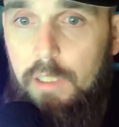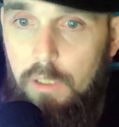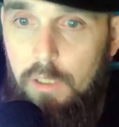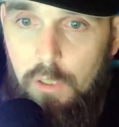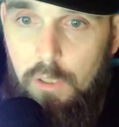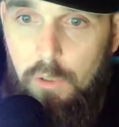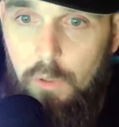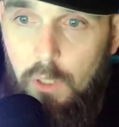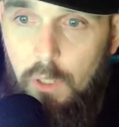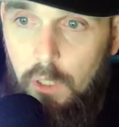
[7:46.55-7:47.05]
You
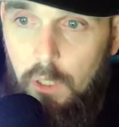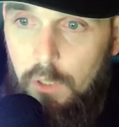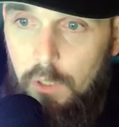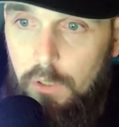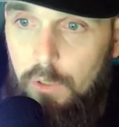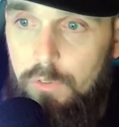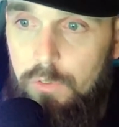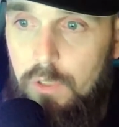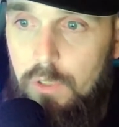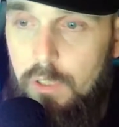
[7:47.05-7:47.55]
know,
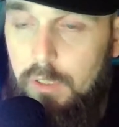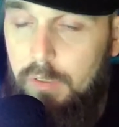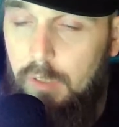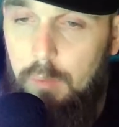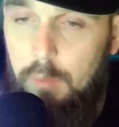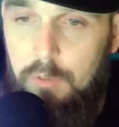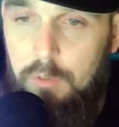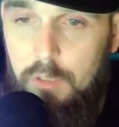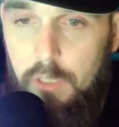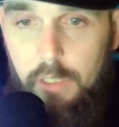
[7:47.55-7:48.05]
those are the
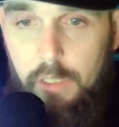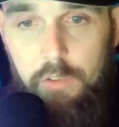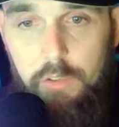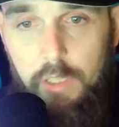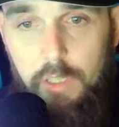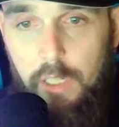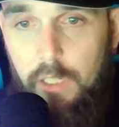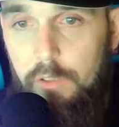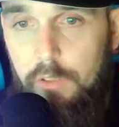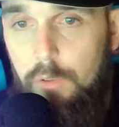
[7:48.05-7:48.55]
types of things
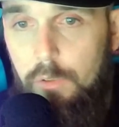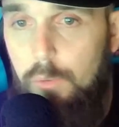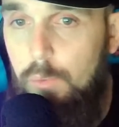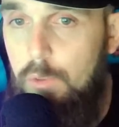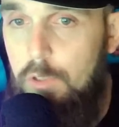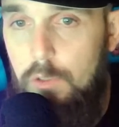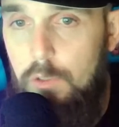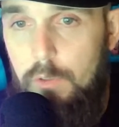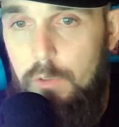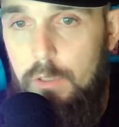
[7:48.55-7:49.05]
you got to do
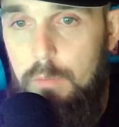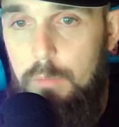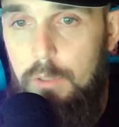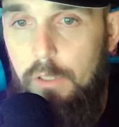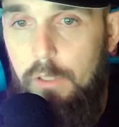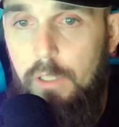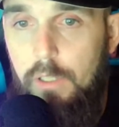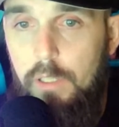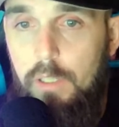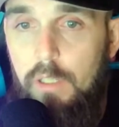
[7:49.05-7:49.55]
when you're
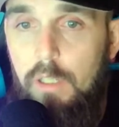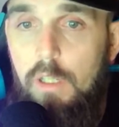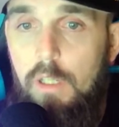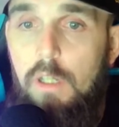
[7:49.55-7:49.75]
rebuilding.